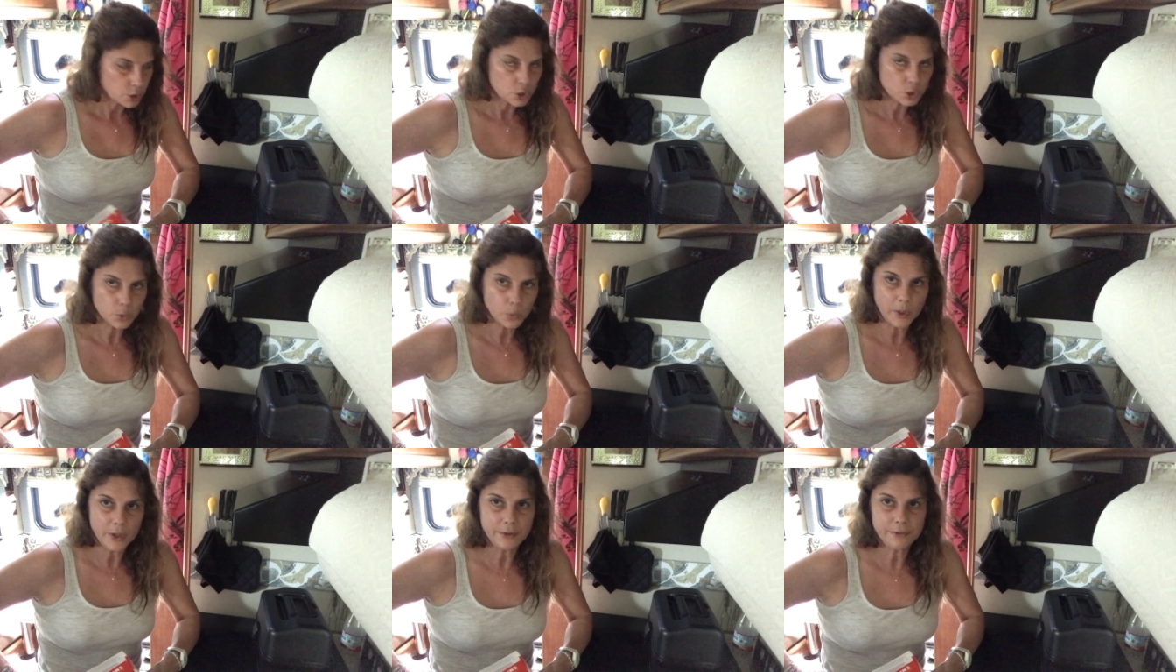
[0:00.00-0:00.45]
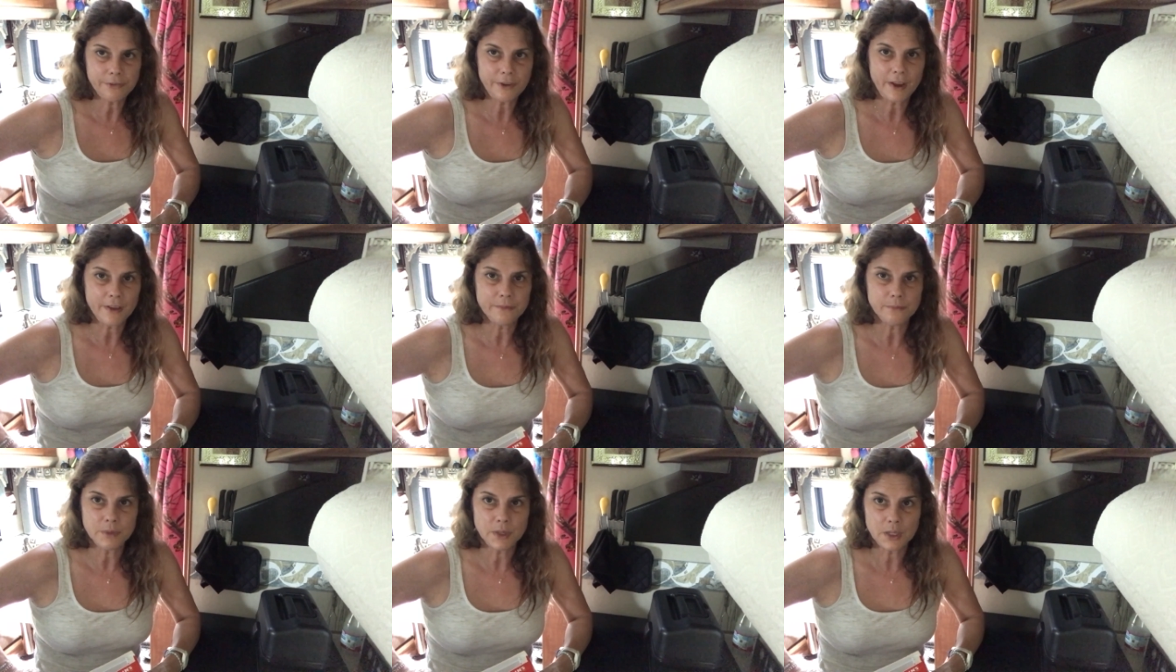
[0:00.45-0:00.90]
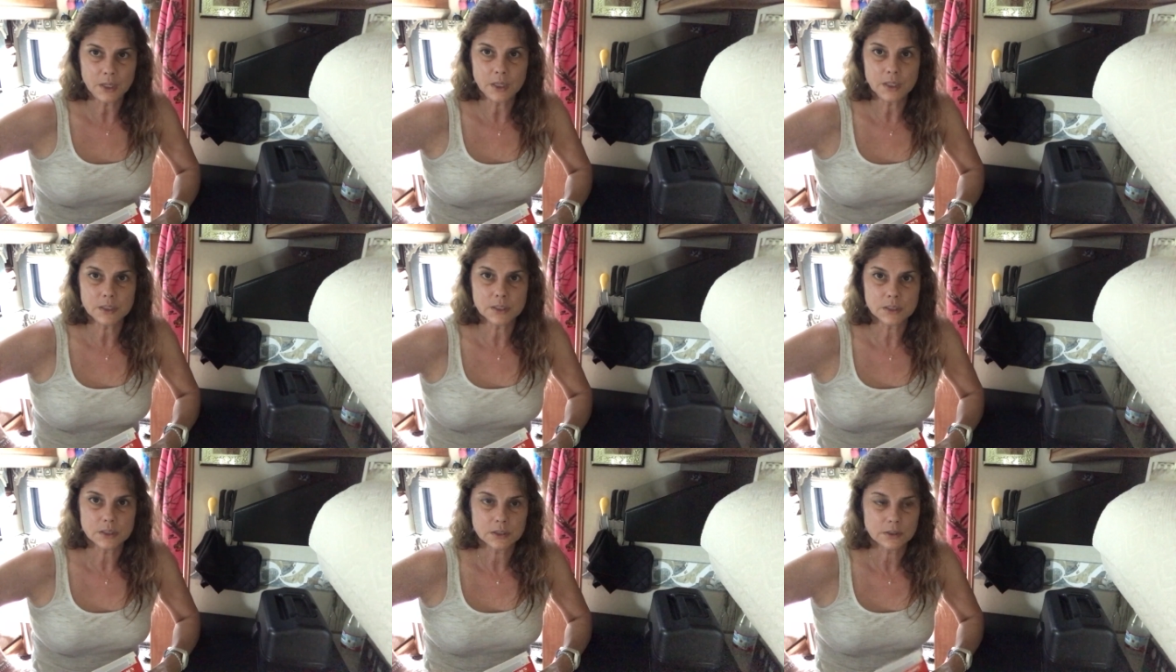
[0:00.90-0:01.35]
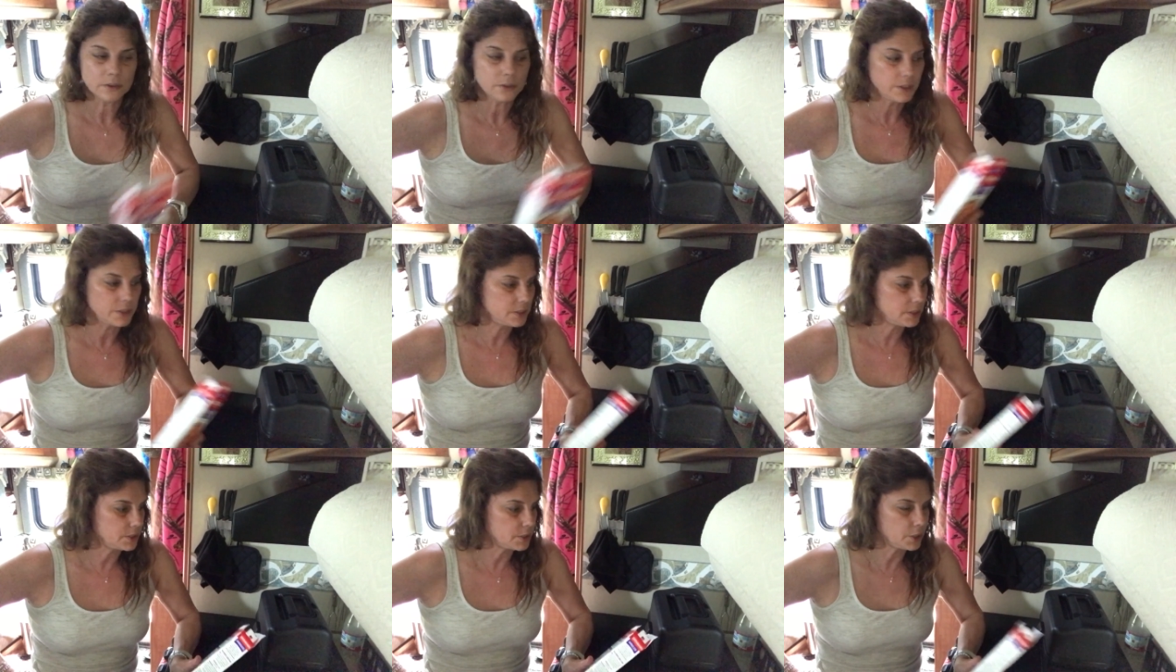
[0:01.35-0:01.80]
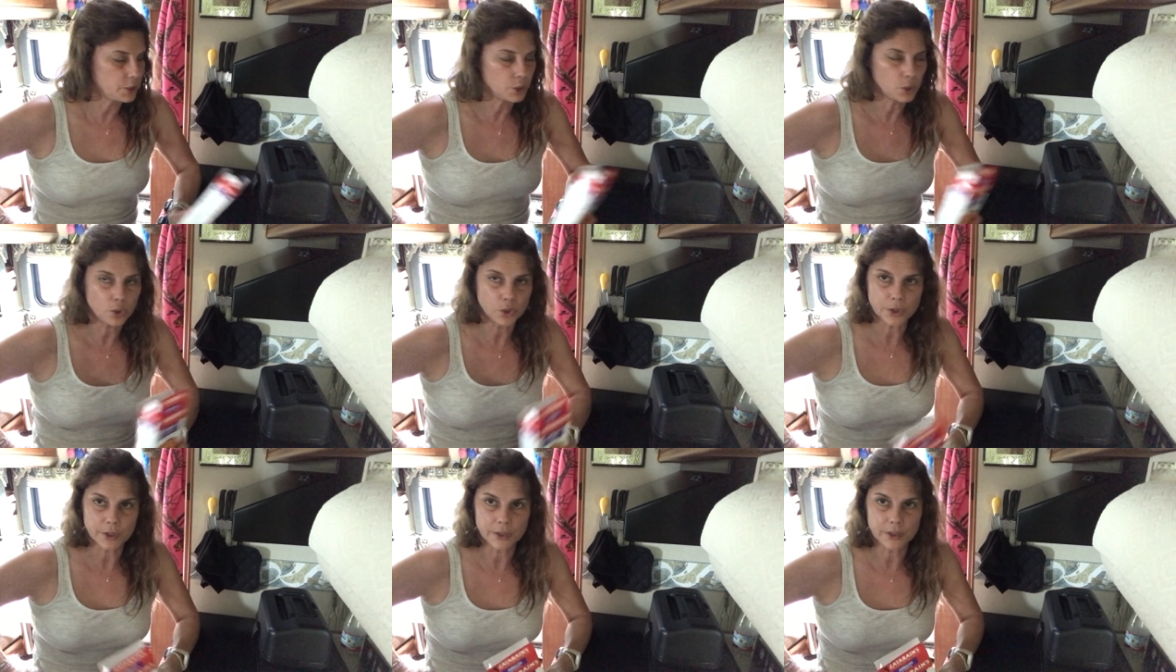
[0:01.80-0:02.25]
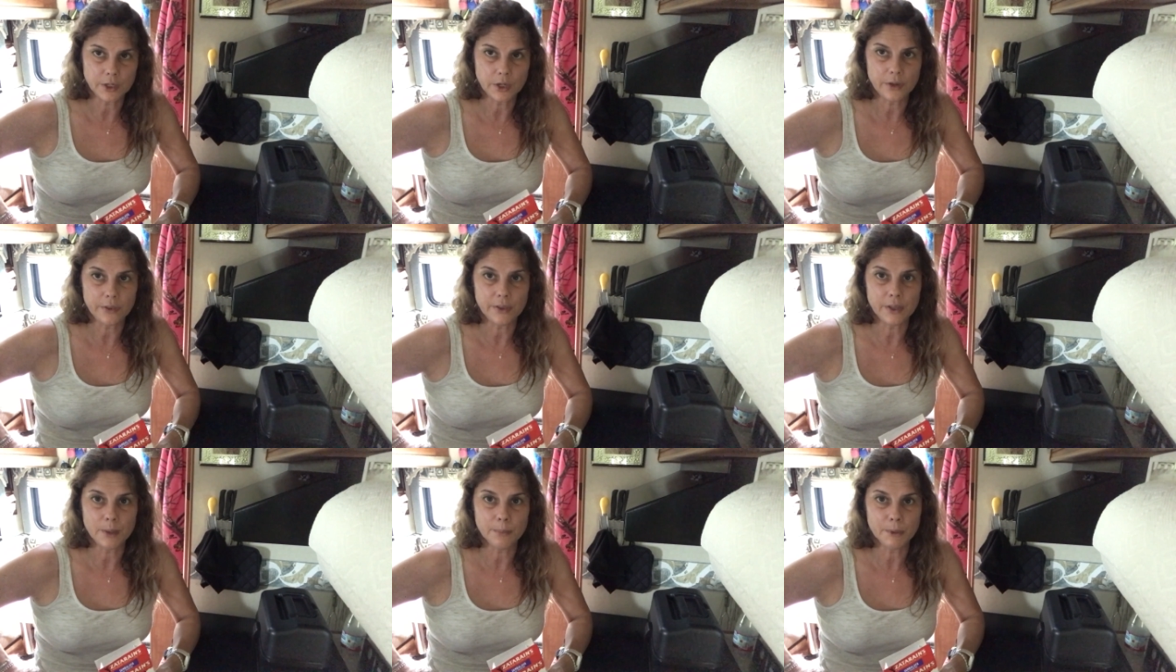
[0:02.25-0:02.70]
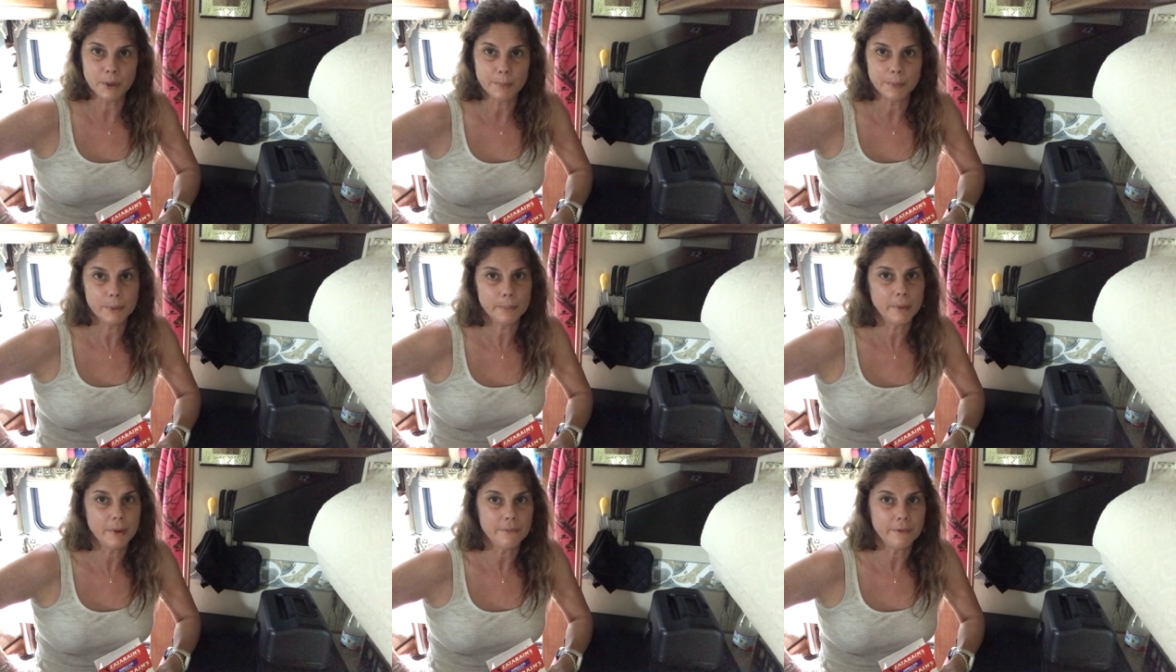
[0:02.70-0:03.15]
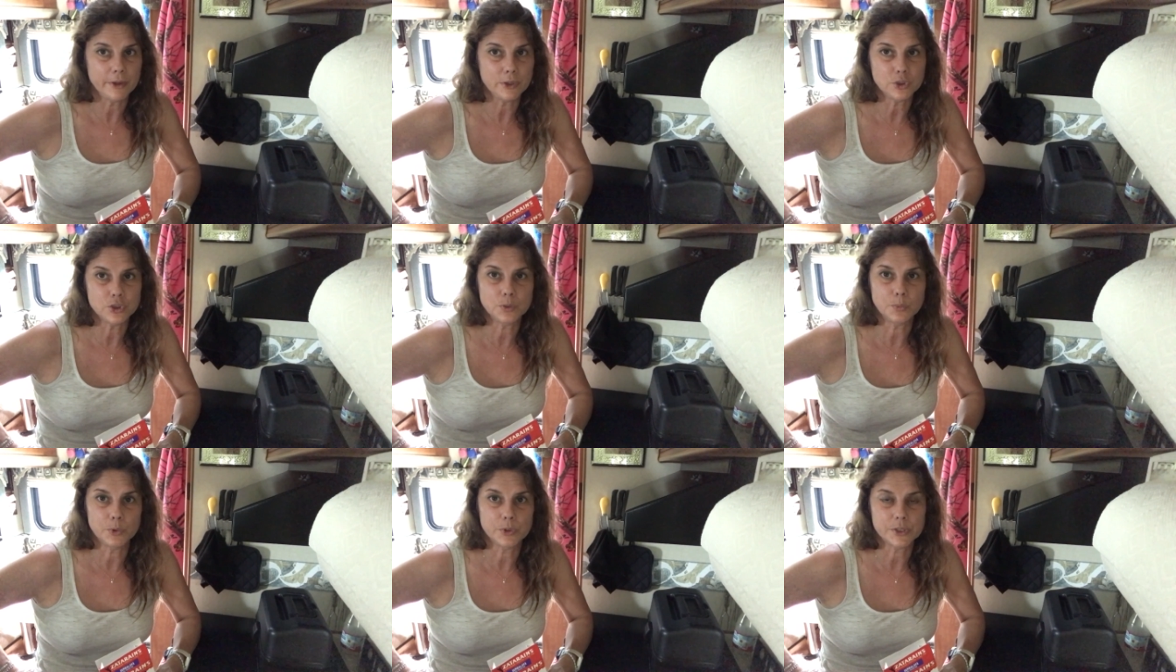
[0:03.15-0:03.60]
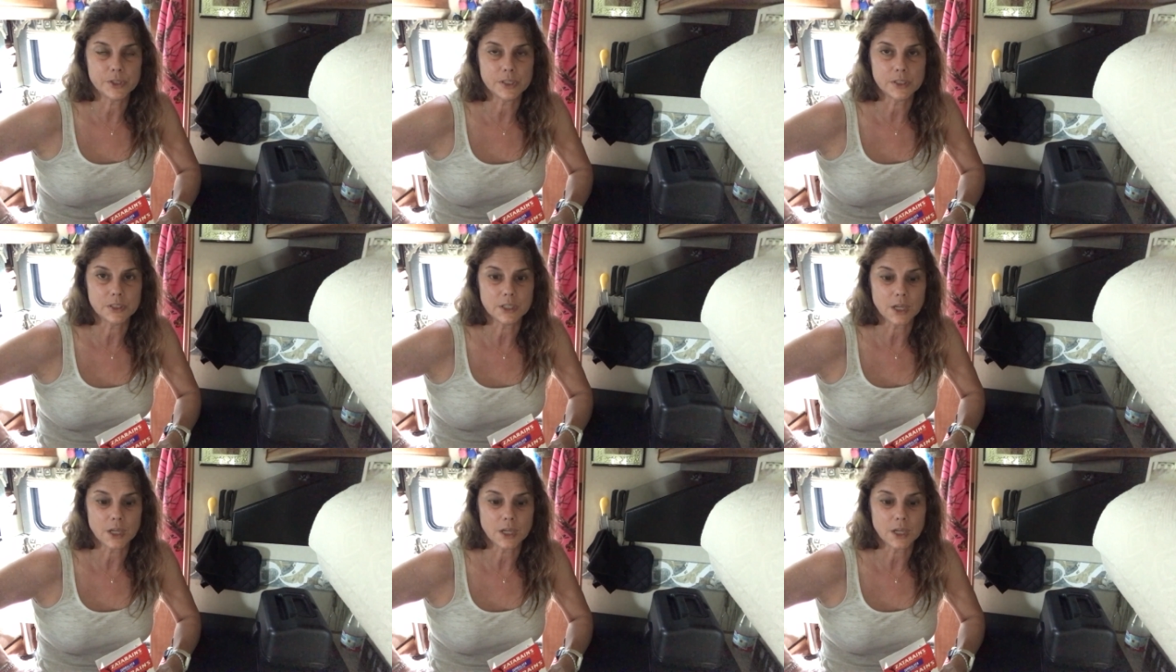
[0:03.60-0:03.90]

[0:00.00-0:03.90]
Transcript: twenty-five minutes. This is going to cook in there, and then I'm going to put my vegetables on